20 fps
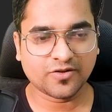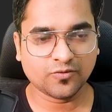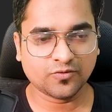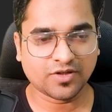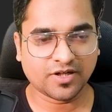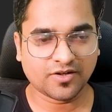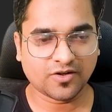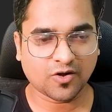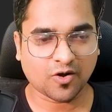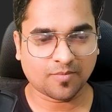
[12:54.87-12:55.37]
to
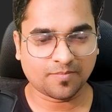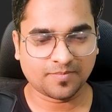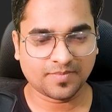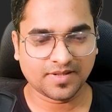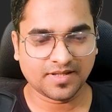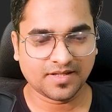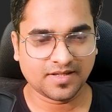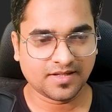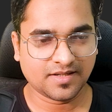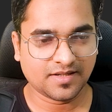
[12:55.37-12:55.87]
the top.
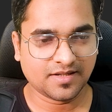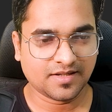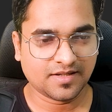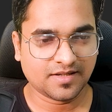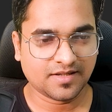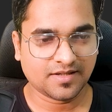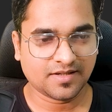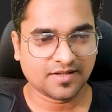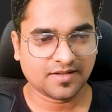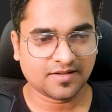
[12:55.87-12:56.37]

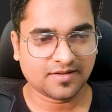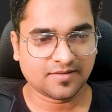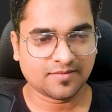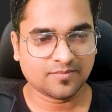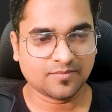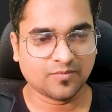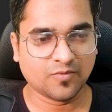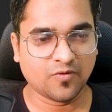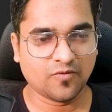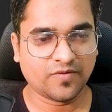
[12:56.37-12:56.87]

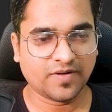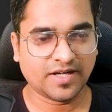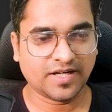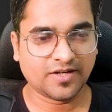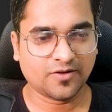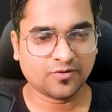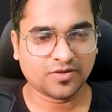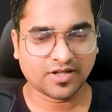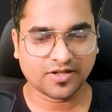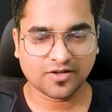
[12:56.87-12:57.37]
Move
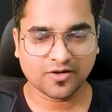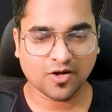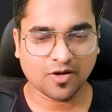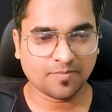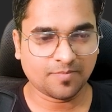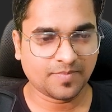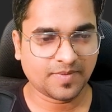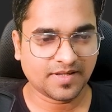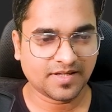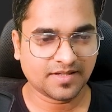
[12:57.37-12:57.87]
it to the top